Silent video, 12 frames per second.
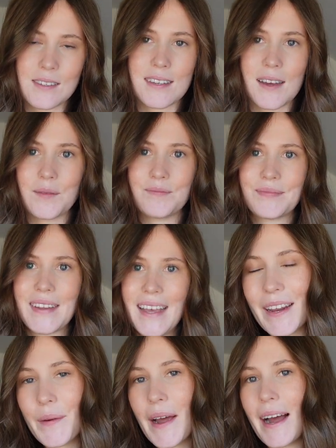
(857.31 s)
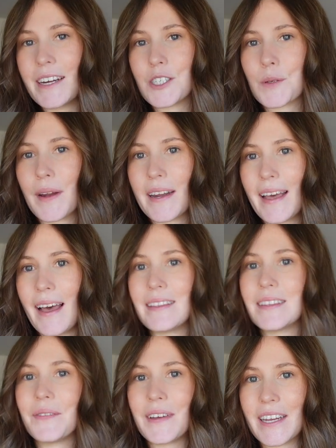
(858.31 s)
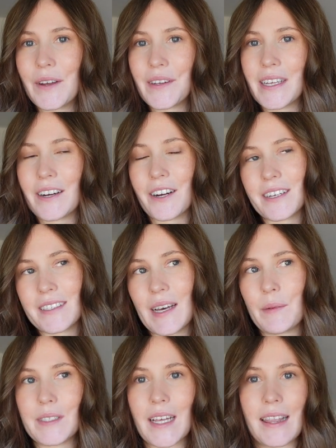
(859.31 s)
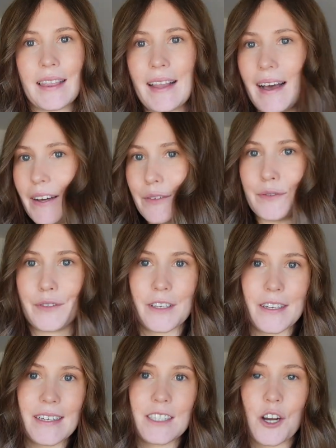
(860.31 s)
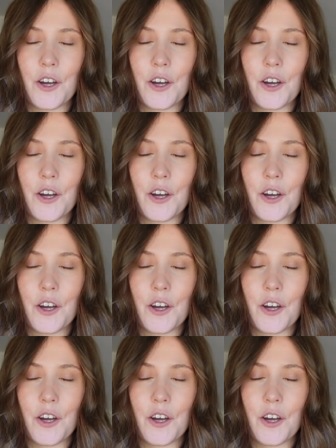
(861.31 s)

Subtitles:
So anyway, I just wanted to end the video here because that was a lot of footage